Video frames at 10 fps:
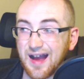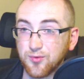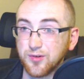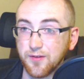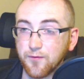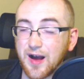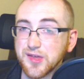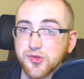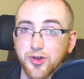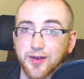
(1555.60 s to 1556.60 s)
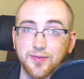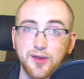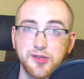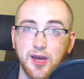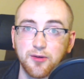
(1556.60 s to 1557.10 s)
would advise checking
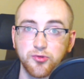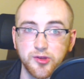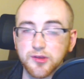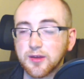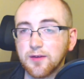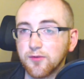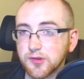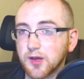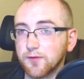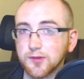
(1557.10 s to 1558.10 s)
this out just to give yourself